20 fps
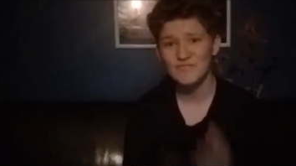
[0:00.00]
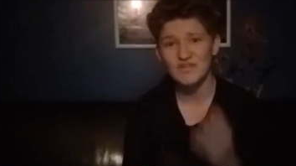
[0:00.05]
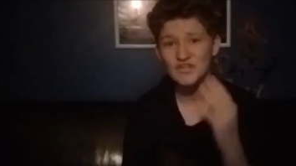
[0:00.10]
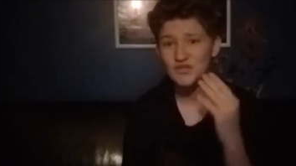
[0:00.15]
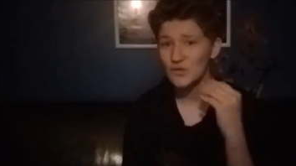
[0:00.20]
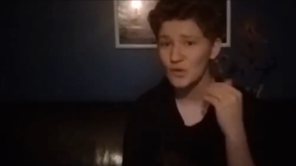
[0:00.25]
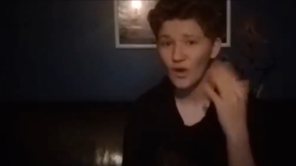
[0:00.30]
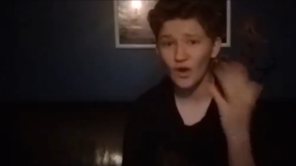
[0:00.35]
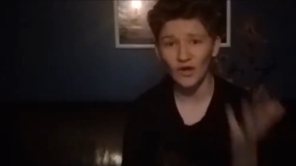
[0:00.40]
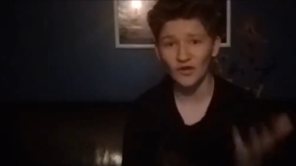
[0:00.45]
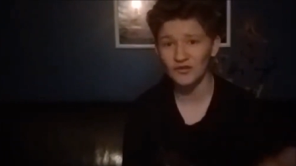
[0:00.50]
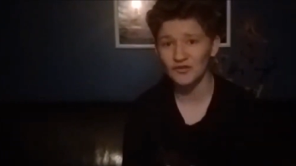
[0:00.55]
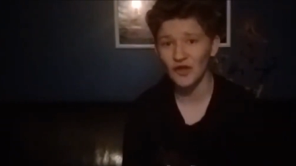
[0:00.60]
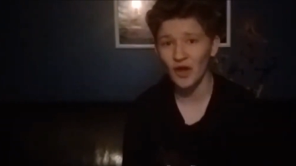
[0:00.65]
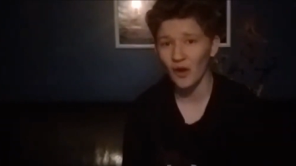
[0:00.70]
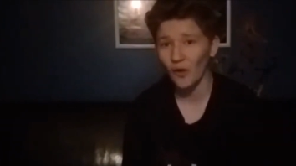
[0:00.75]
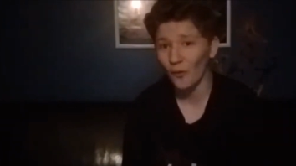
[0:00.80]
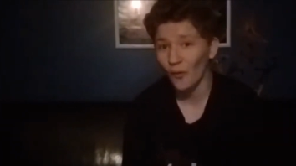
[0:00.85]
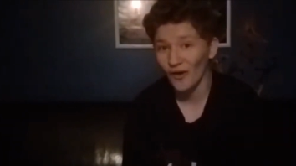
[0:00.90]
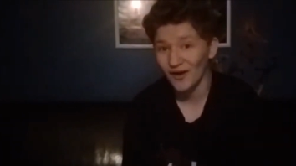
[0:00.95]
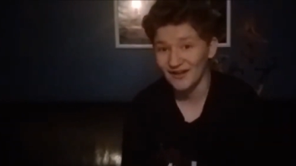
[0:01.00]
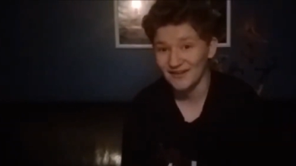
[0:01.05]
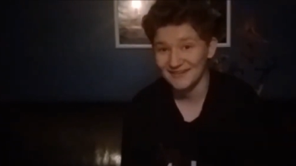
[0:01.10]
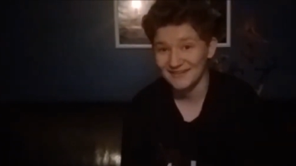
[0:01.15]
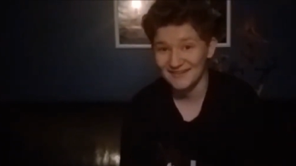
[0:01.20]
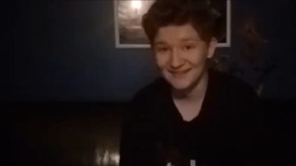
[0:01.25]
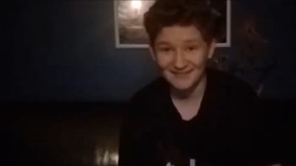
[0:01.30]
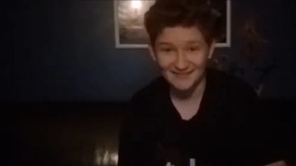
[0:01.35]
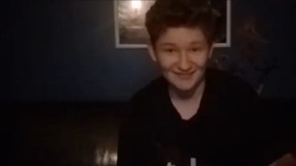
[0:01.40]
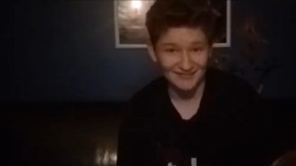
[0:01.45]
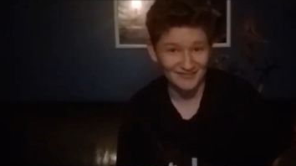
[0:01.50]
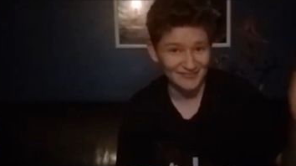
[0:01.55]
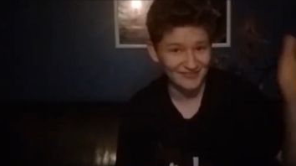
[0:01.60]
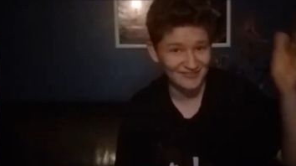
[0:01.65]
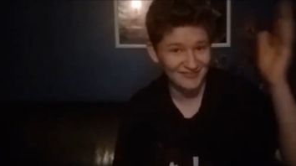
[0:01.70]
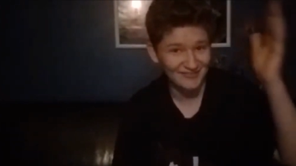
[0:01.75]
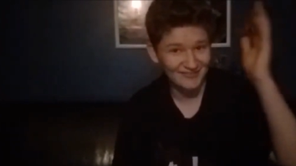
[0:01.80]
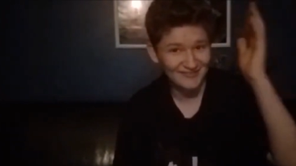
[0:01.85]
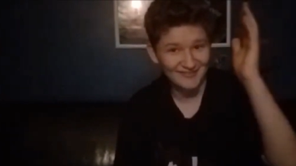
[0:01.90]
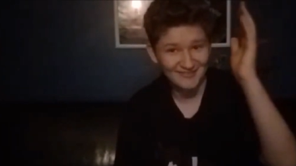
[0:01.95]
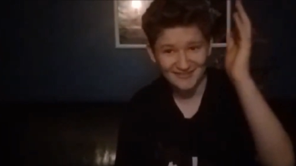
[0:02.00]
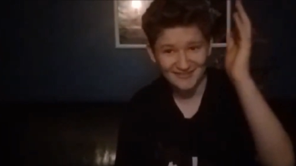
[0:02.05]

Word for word: You all know what it is.